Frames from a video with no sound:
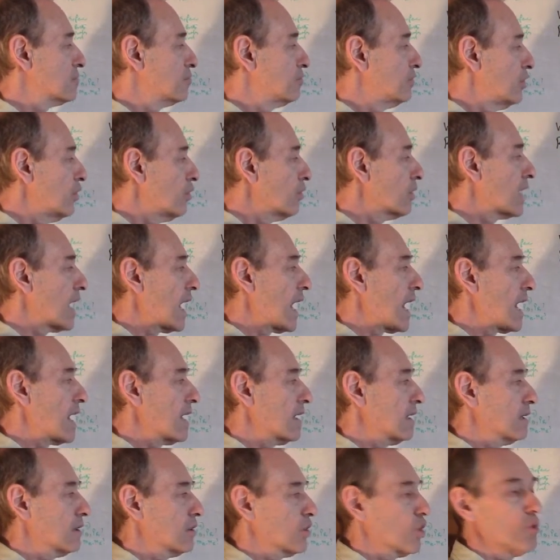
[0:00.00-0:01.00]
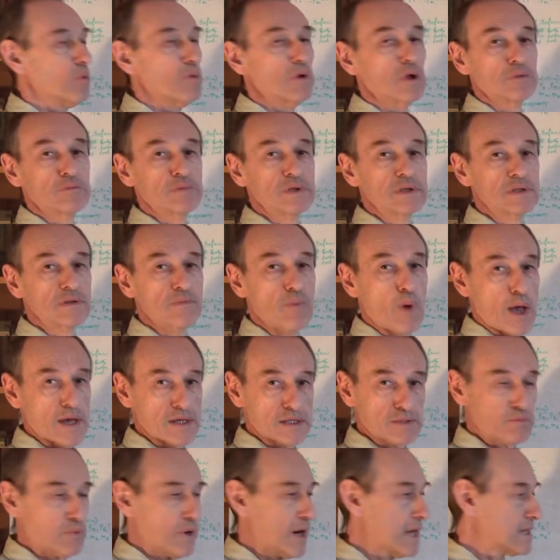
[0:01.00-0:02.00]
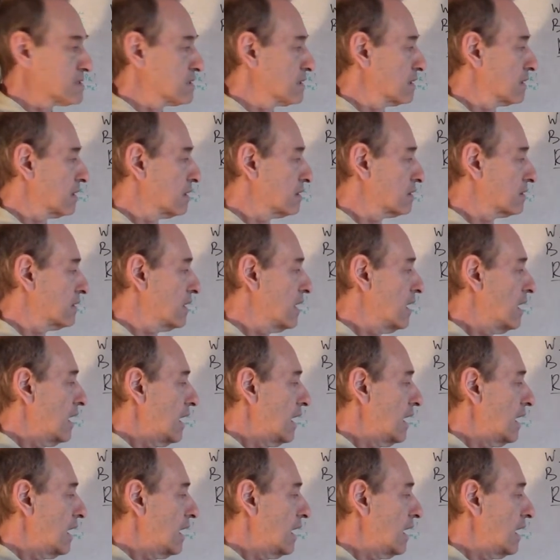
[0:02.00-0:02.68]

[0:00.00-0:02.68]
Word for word: blue guy who will be the vice president